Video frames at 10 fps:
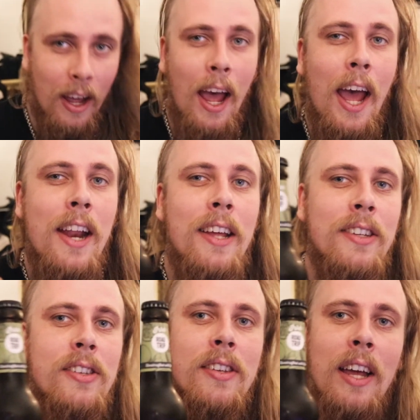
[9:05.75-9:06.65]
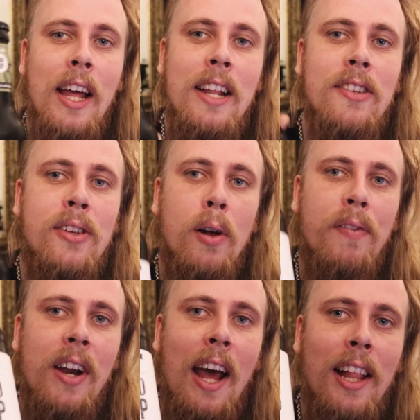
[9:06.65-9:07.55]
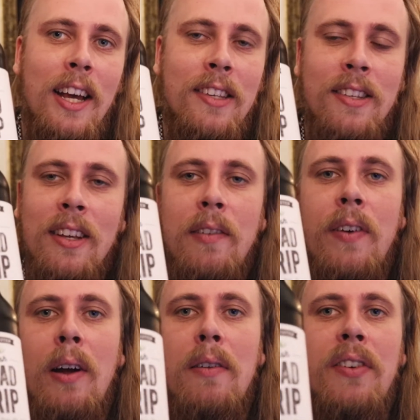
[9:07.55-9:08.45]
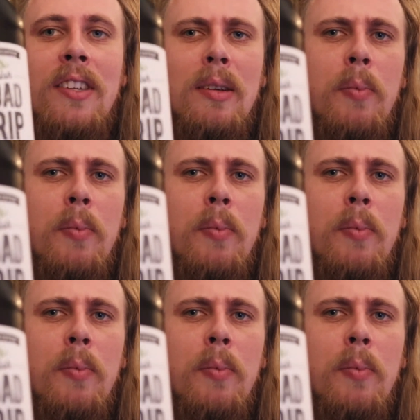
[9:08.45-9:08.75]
and his and his girlfriend Alex. A very fitting